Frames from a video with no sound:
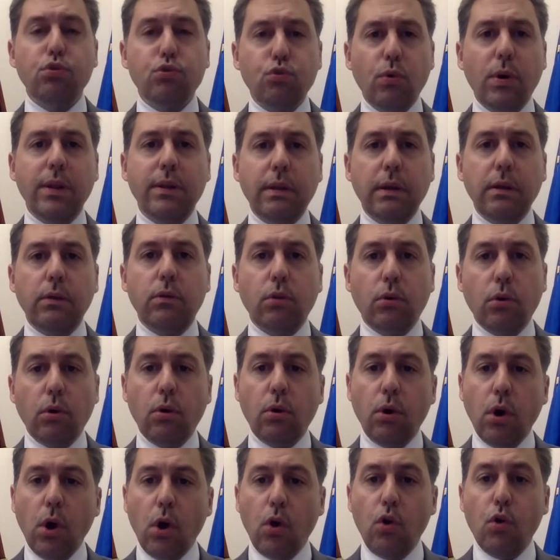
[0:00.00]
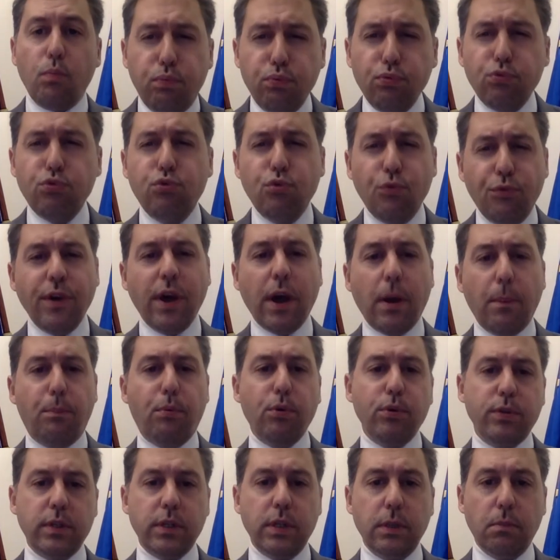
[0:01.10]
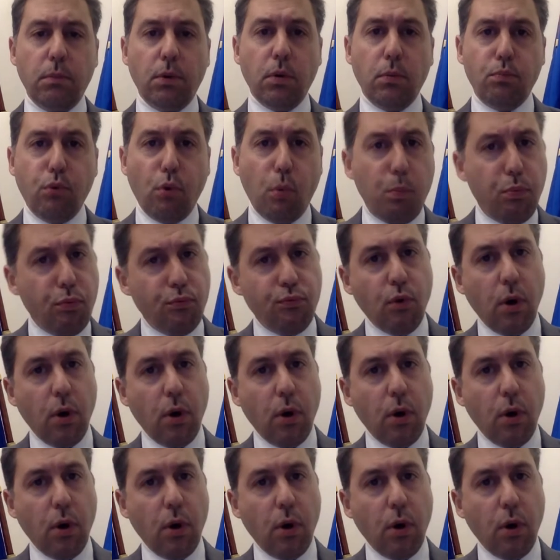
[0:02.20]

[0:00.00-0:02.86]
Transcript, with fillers: and cooperation between the two shores of the Mediterranean.